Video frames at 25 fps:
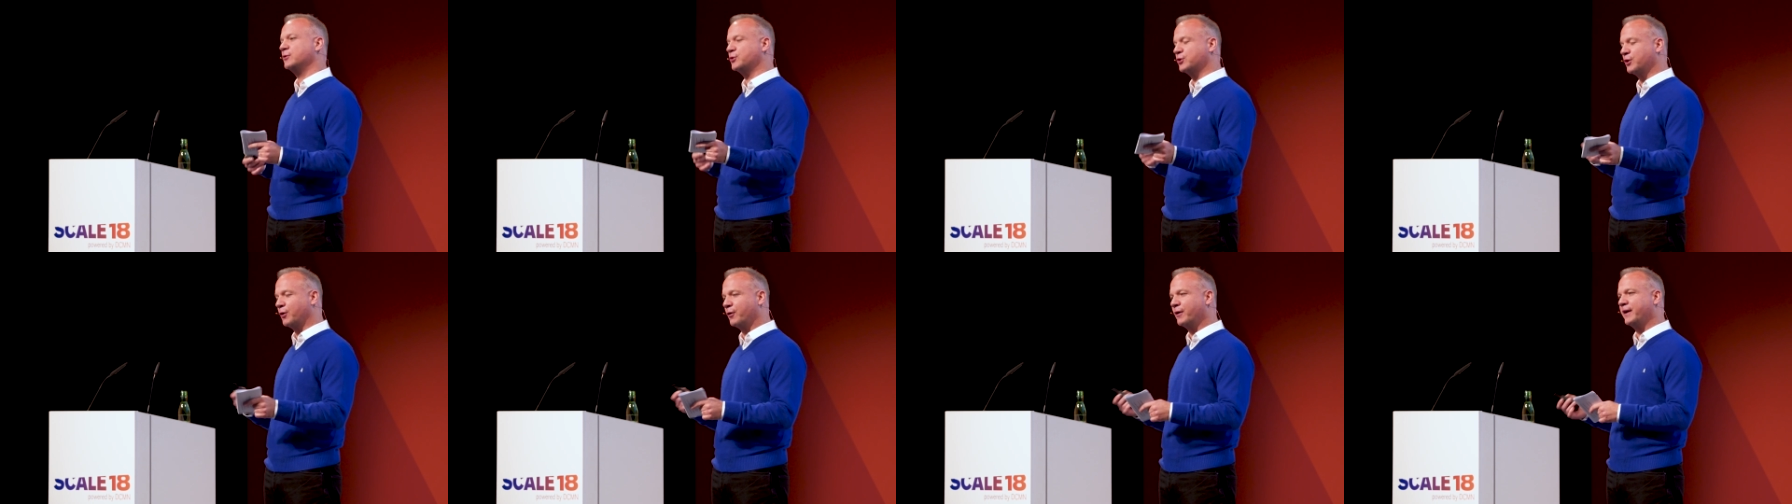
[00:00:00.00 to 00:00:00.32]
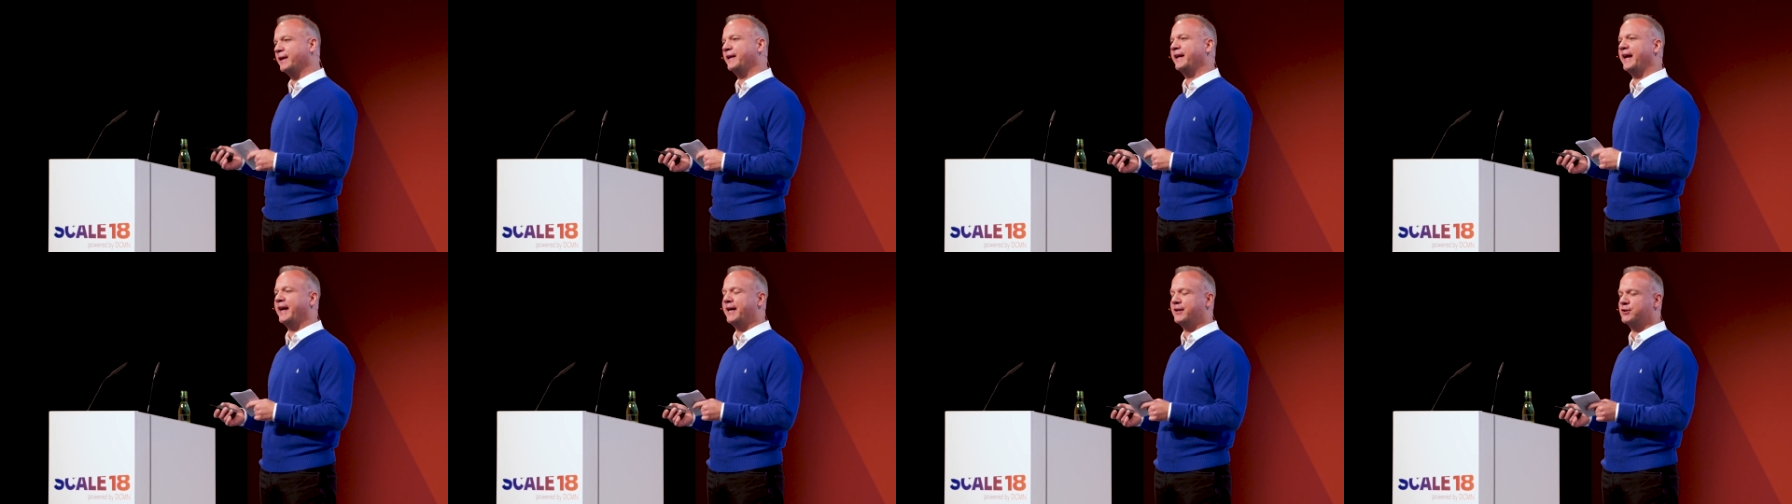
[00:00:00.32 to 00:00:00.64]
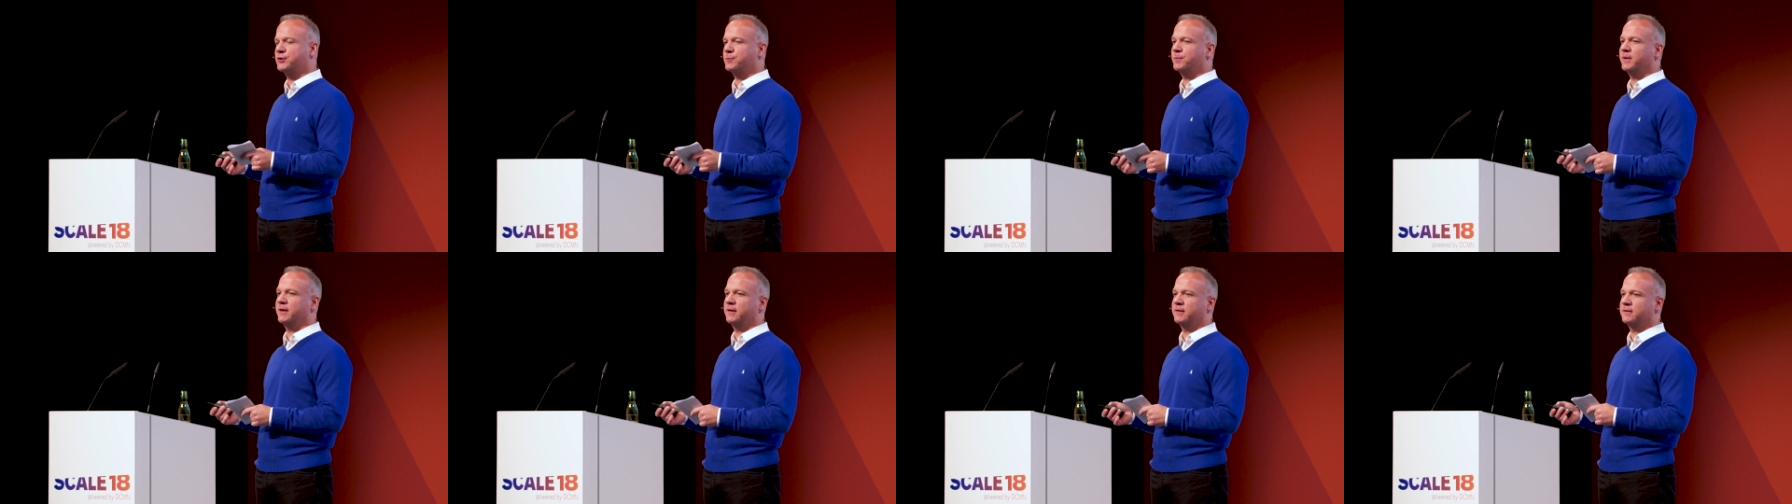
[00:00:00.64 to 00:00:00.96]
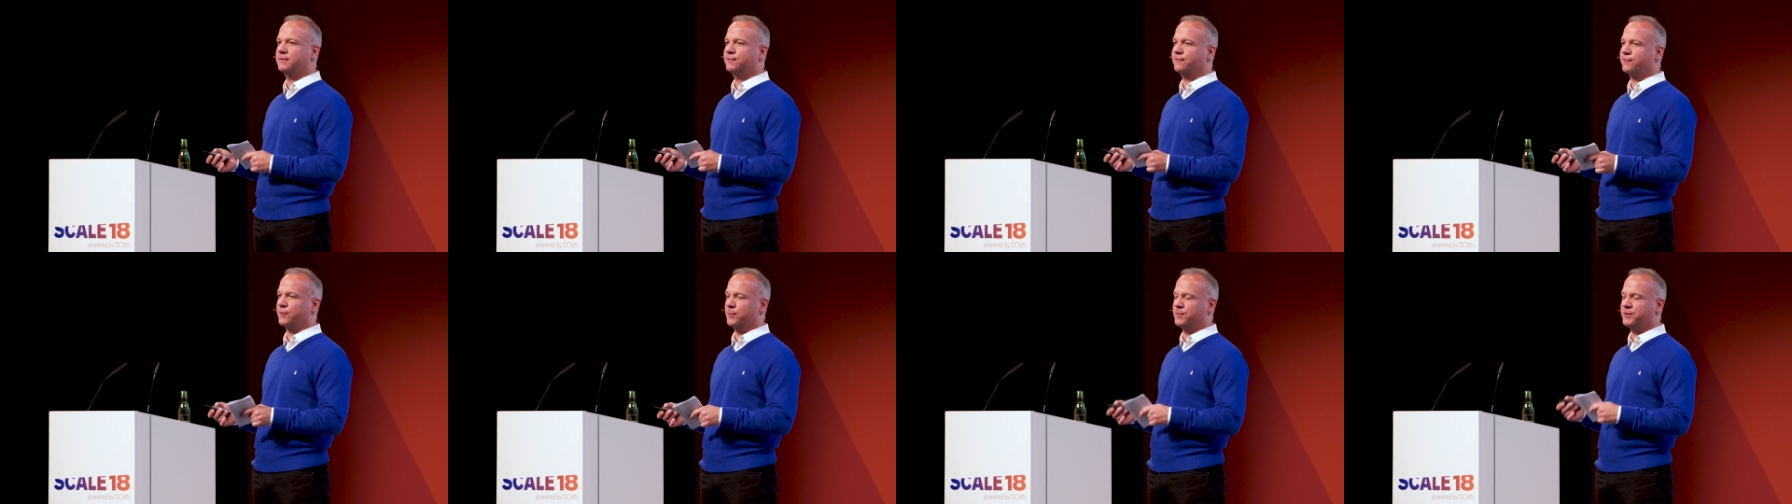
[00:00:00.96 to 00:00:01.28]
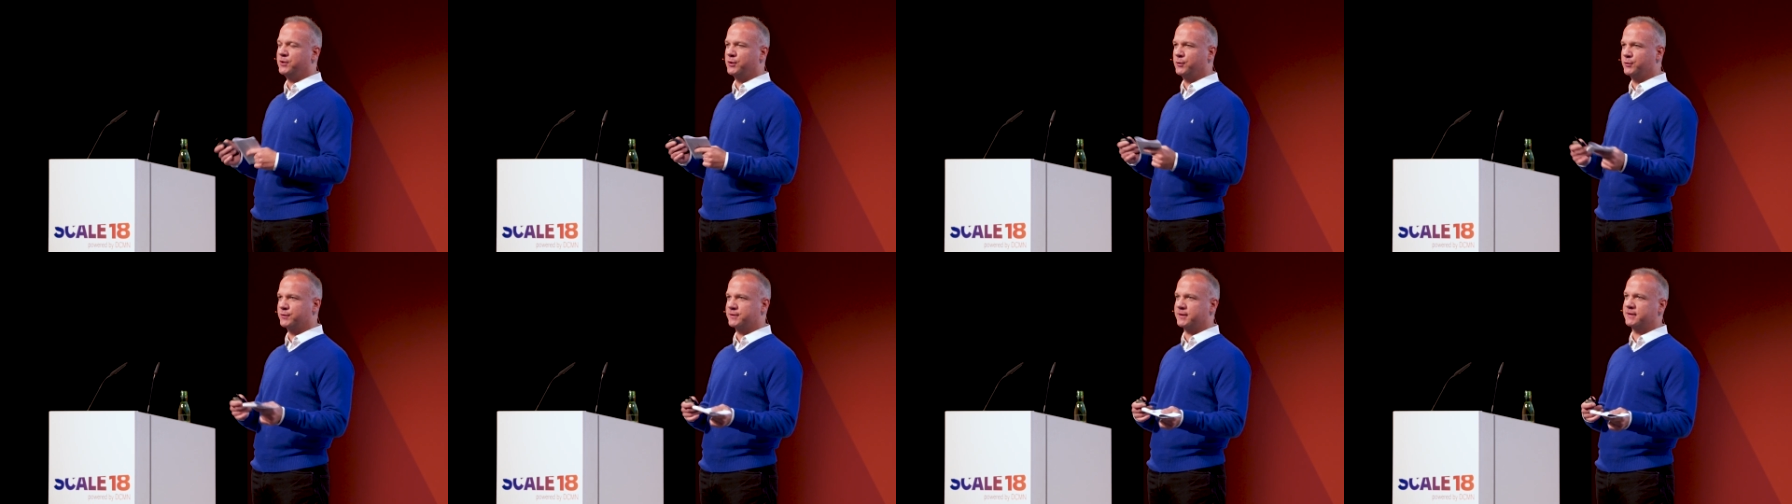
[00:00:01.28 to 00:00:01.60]
show engagement from
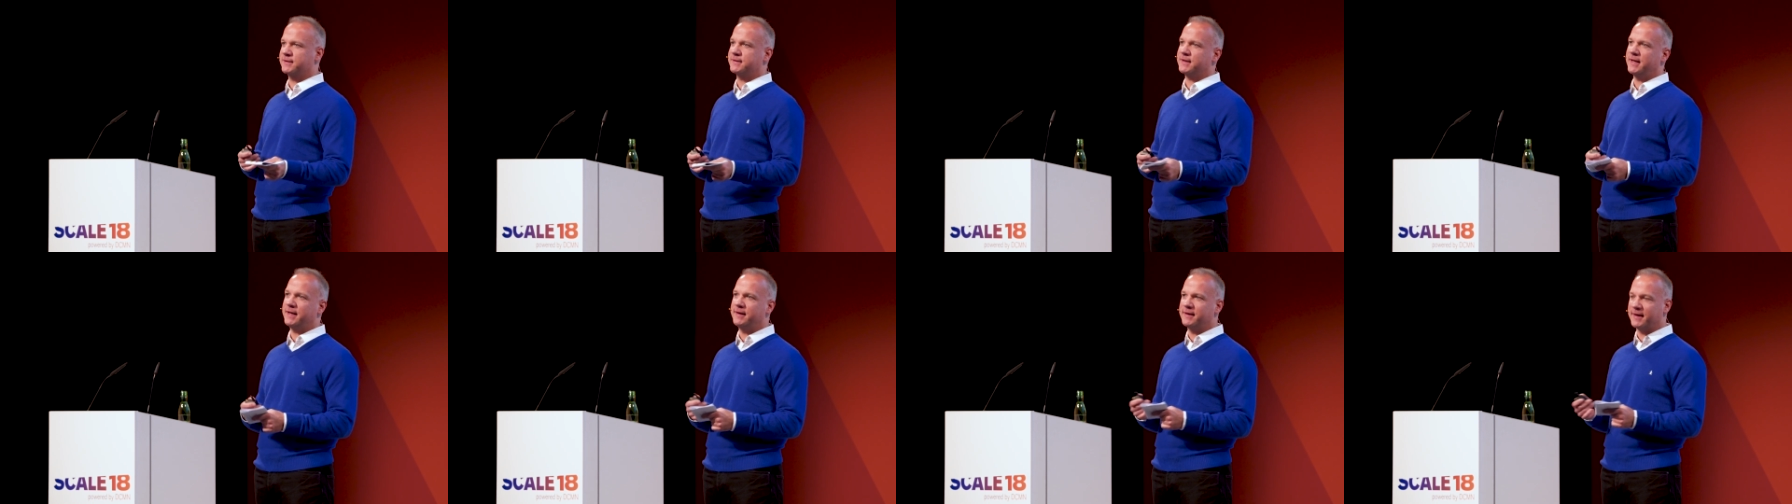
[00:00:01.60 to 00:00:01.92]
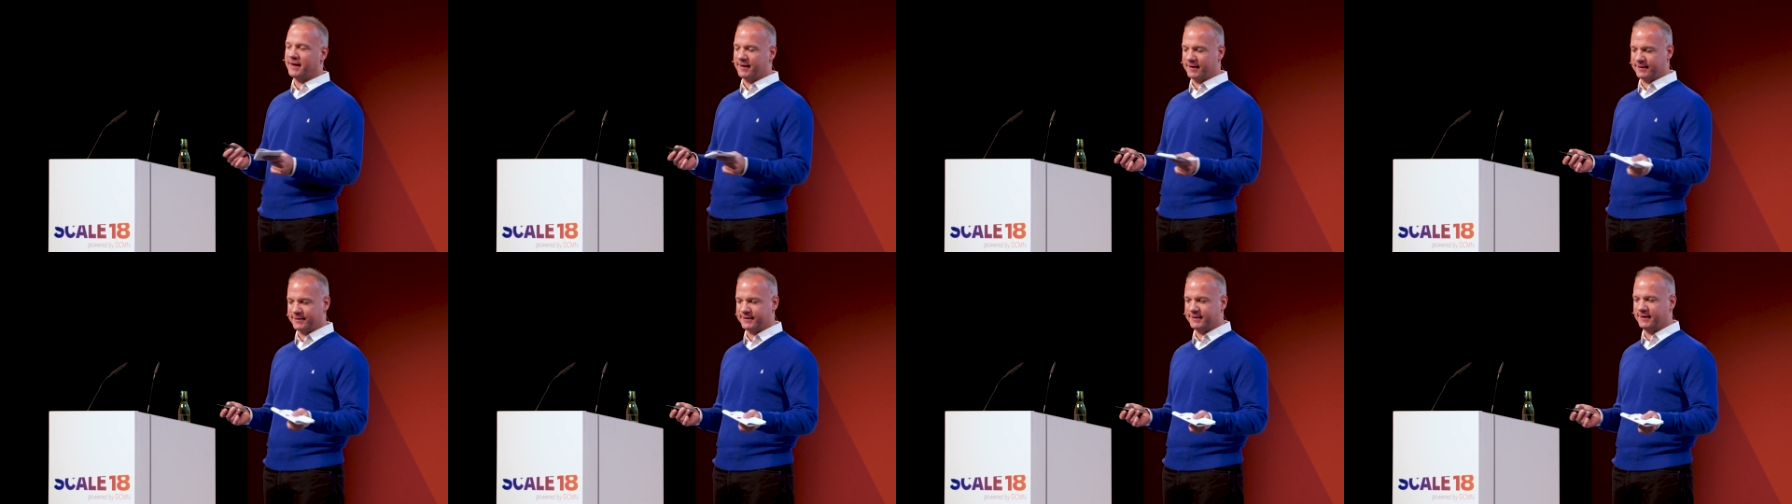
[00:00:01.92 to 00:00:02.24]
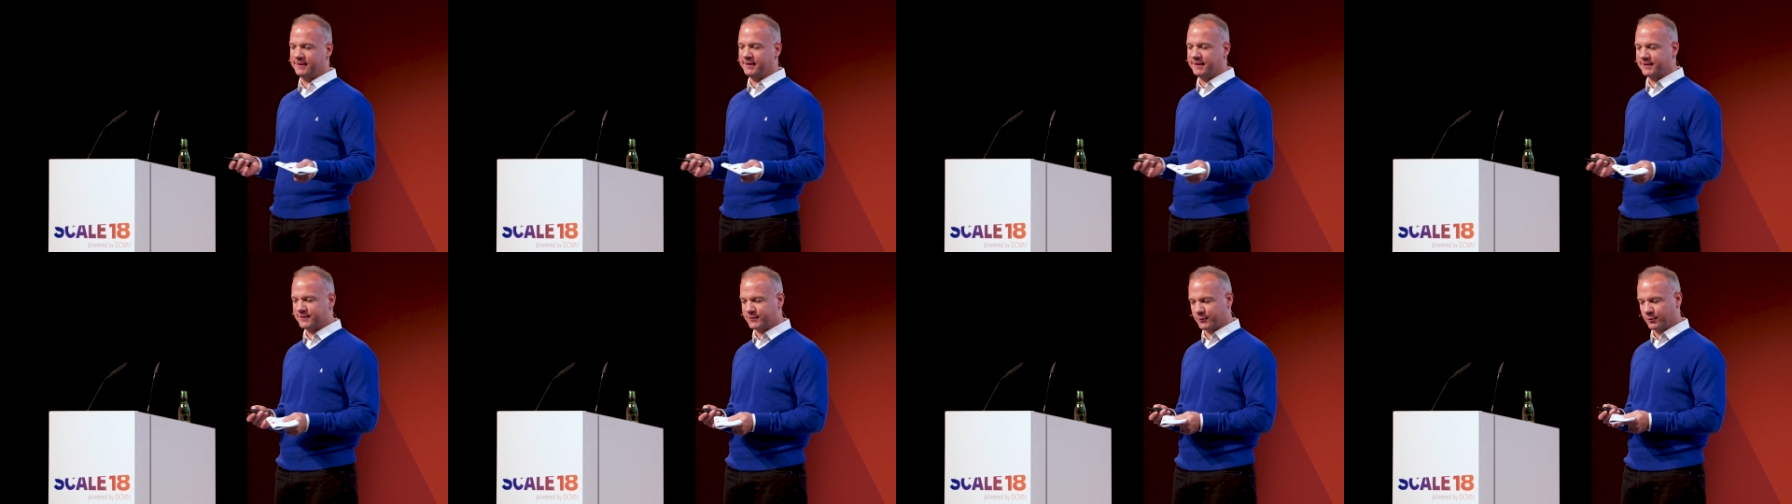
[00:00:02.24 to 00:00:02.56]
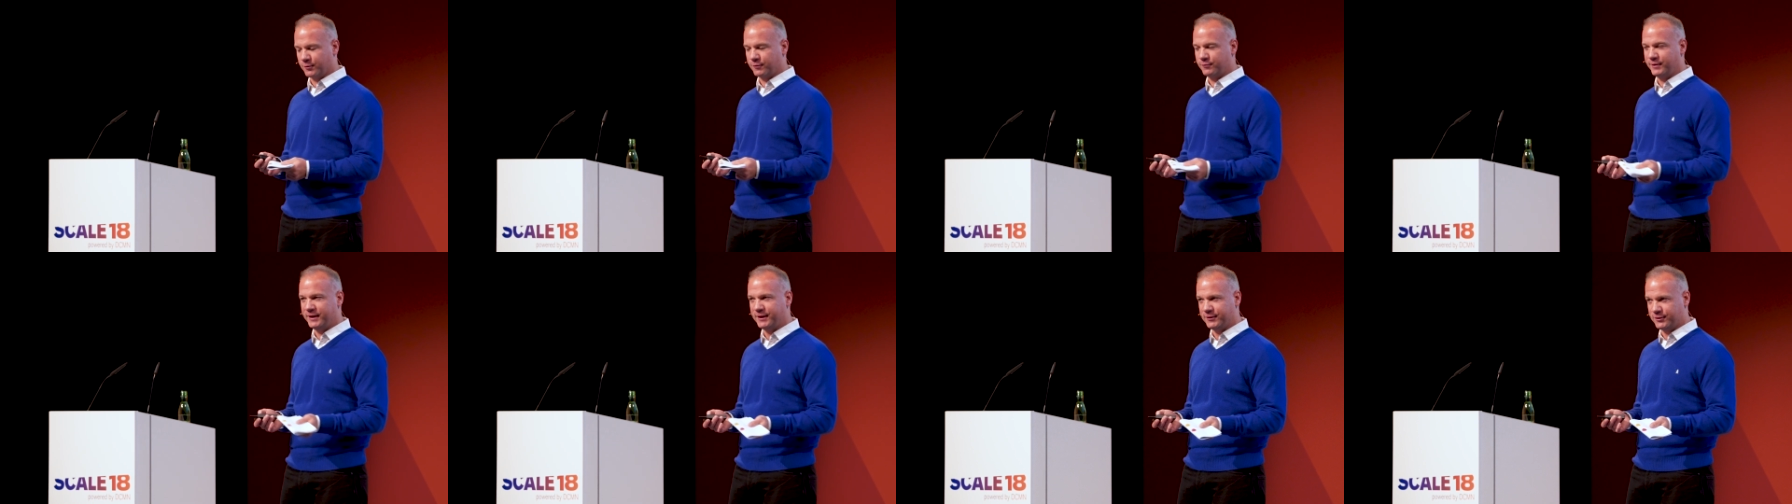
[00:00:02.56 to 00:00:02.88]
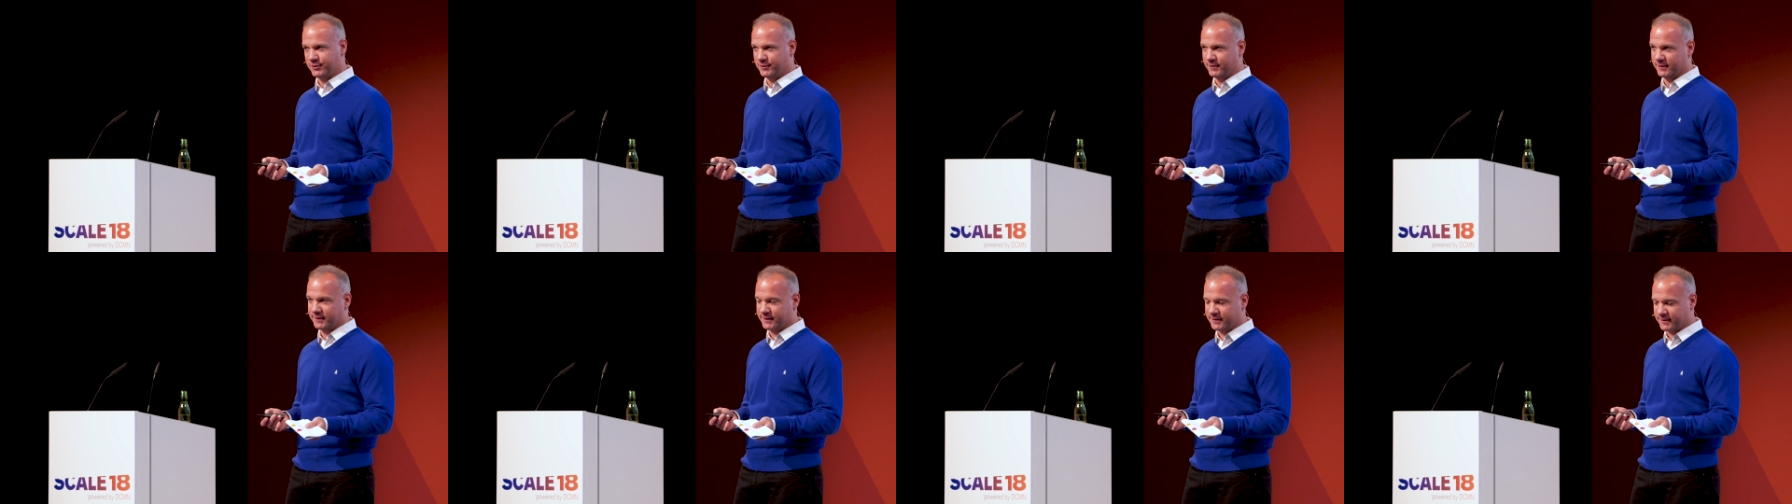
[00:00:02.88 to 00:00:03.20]
users in other cities or
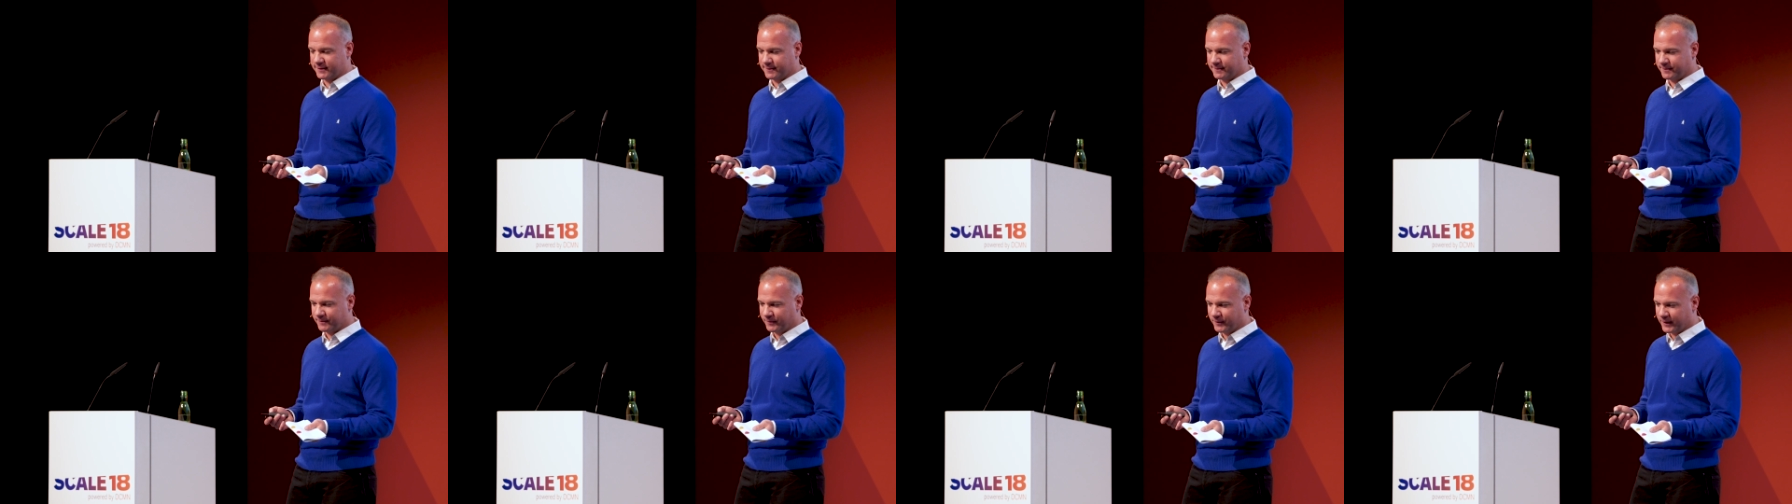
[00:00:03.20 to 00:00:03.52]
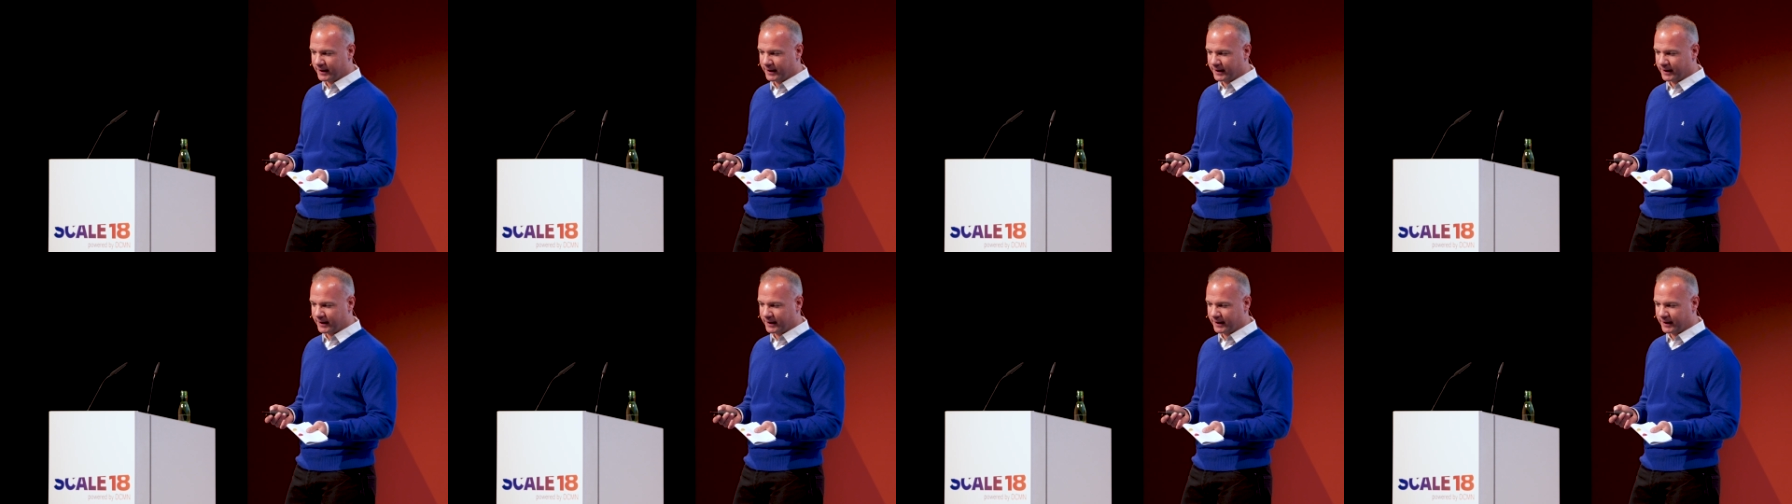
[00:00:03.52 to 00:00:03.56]
regions.